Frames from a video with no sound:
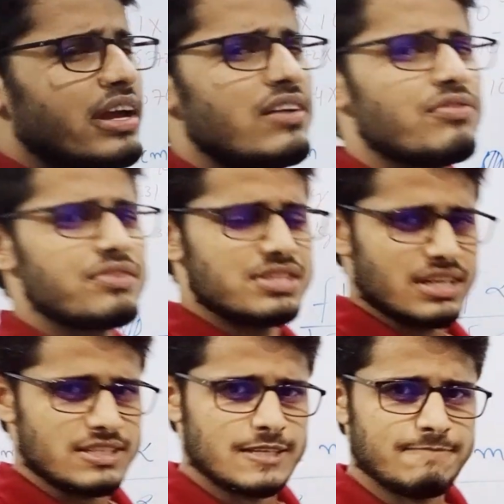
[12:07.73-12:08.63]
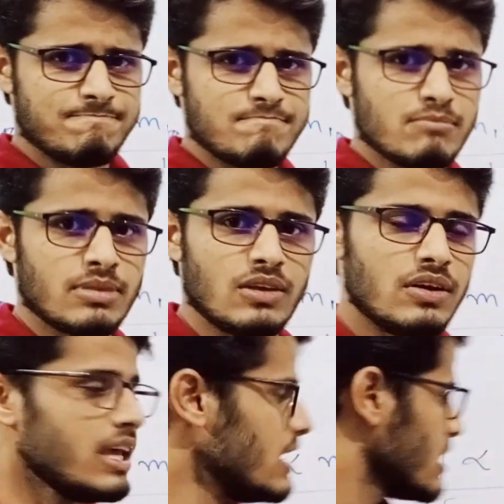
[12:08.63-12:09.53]
in physics.
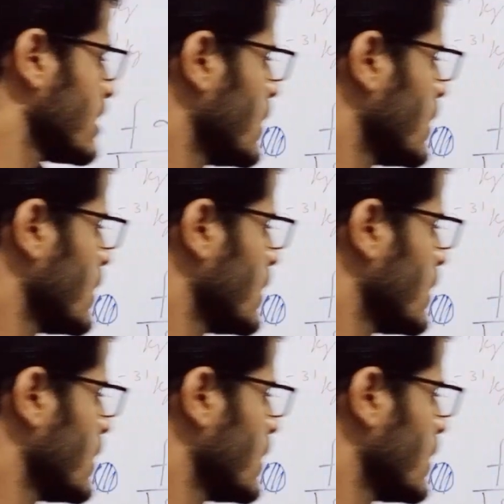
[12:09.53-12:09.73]
Okay,